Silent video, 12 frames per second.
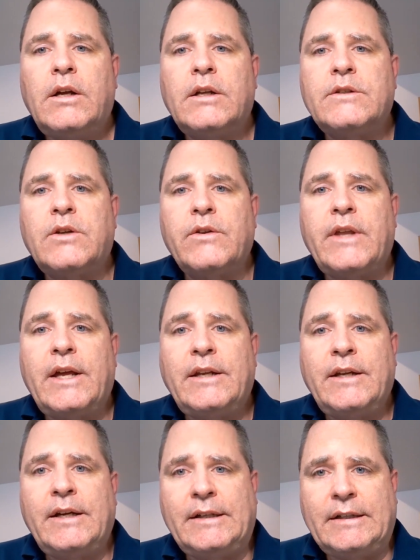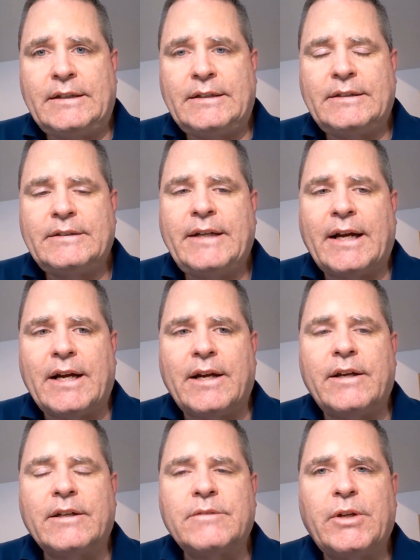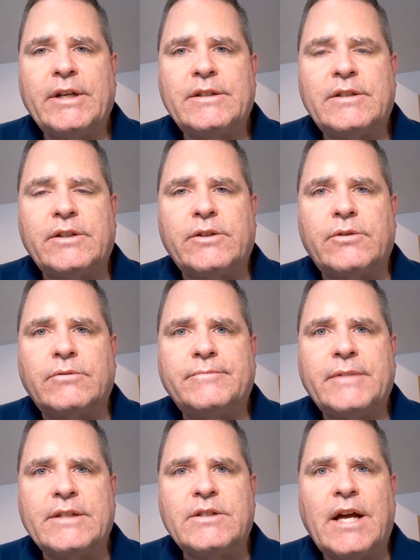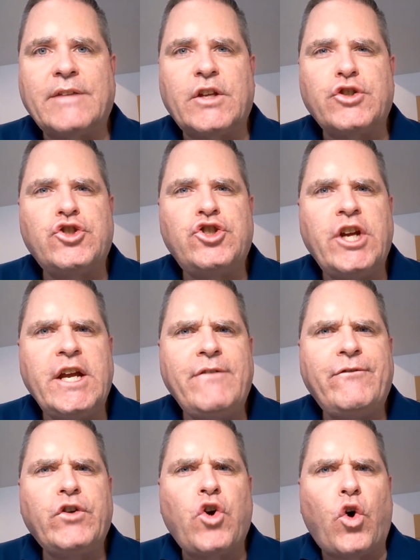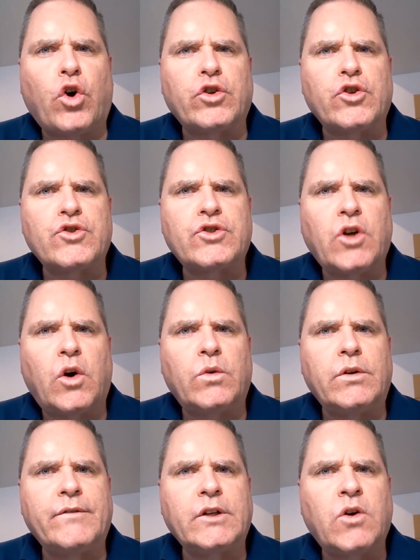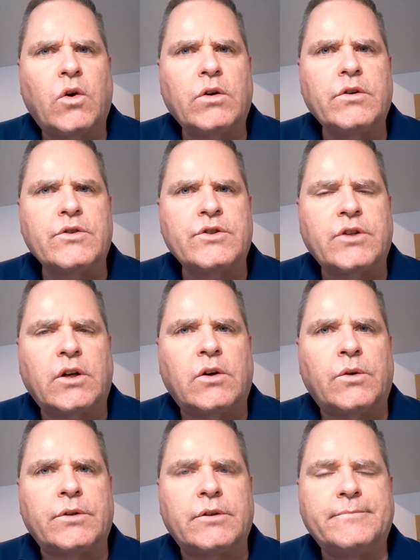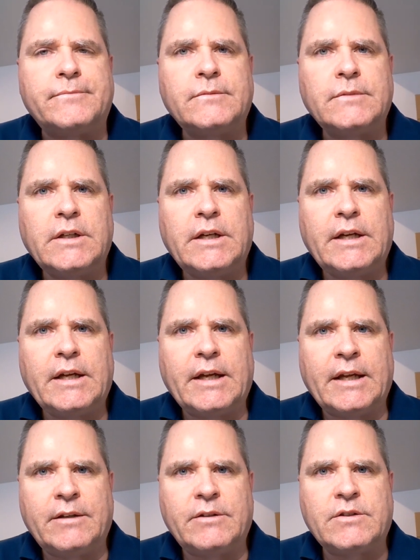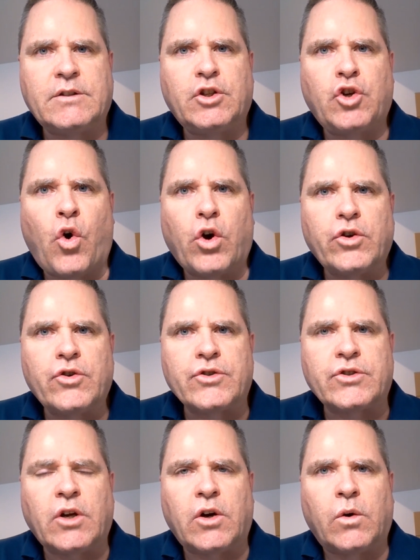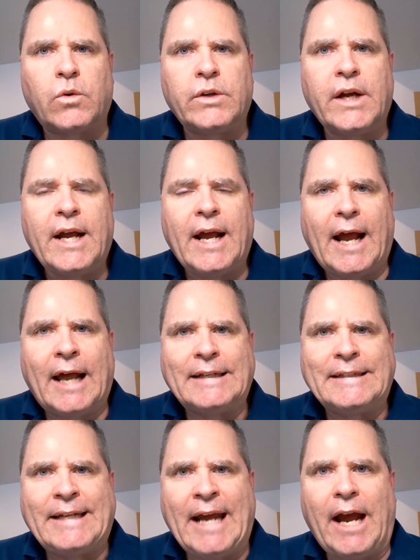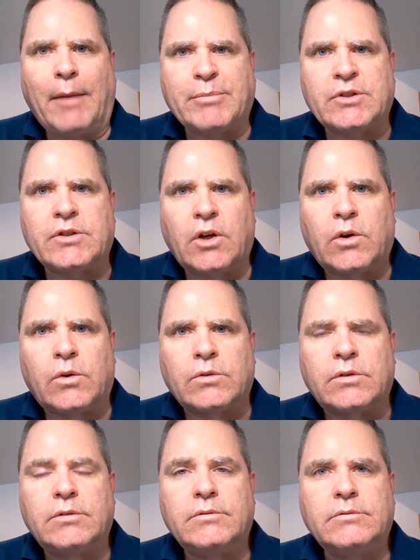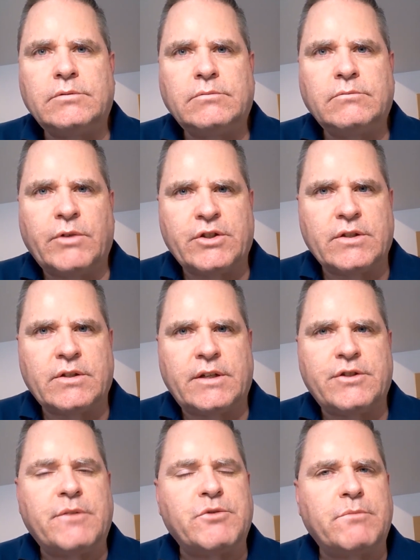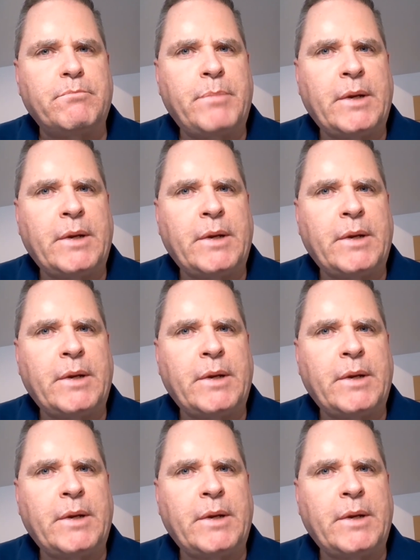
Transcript: And so then, yeah, I explained to you, it's not the chief cornerstone of the cornerstone. It's cornerstone and capstone, which is an Egyptian